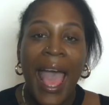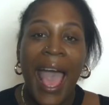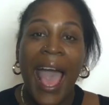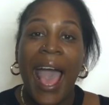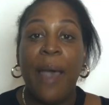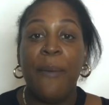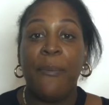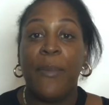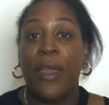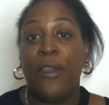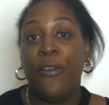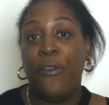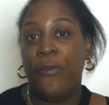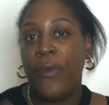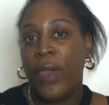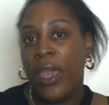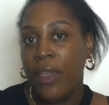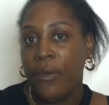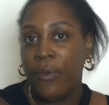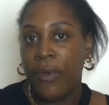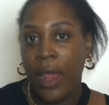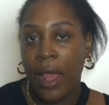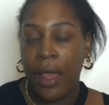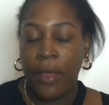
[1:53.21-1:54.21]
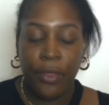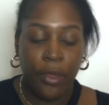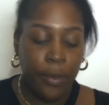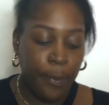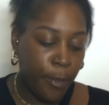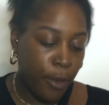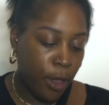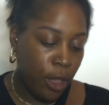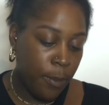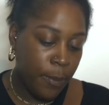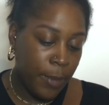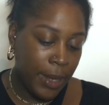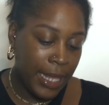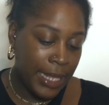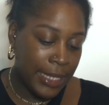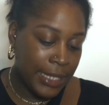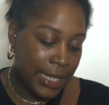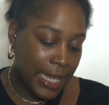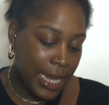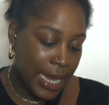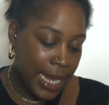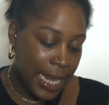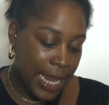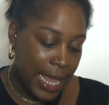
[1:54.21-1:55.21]
and my favorite at the moment is
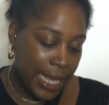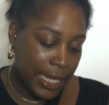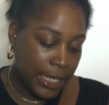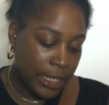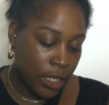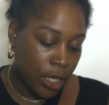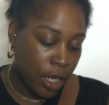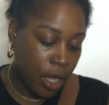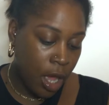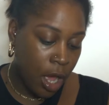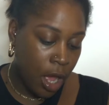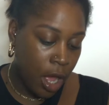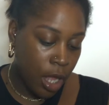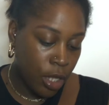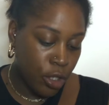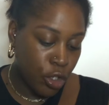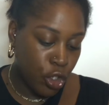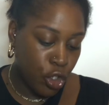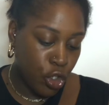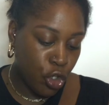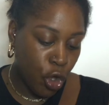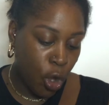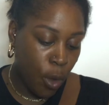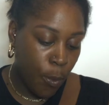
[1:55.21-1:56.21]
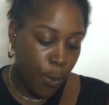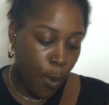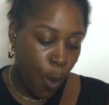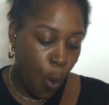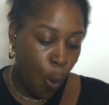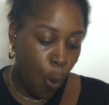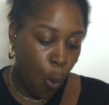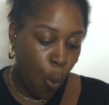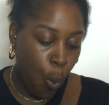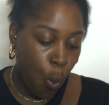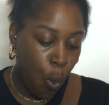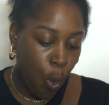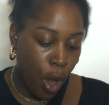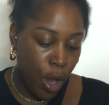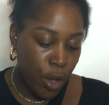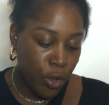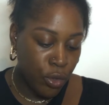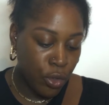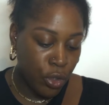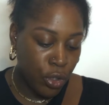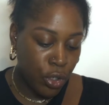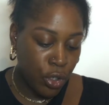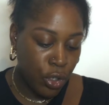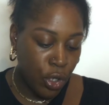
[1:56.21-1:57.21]
the NYX Can't Stop
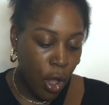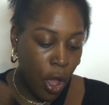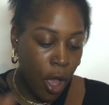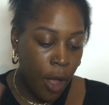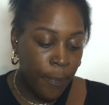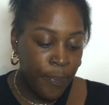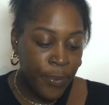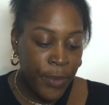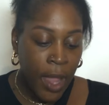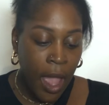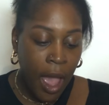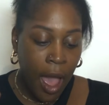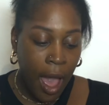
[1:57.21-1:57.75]
Won't Stop.